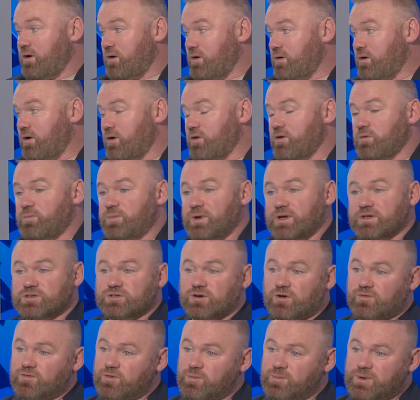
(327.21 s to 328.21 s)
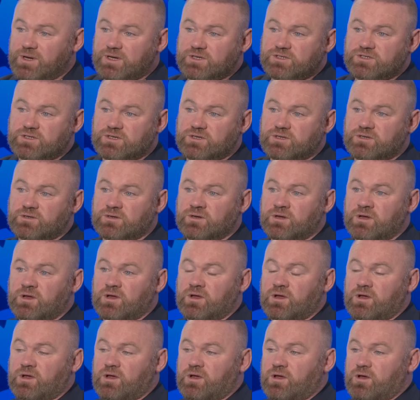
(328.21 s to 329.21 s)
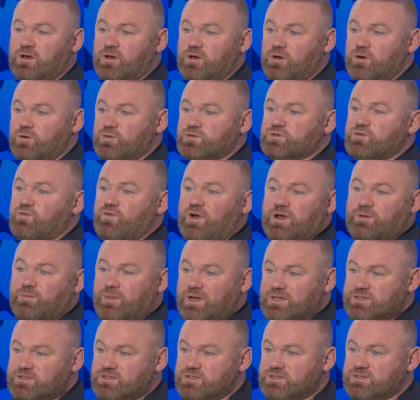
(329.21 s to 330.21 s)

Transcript: On the pitch, off the pitch, and who's the right man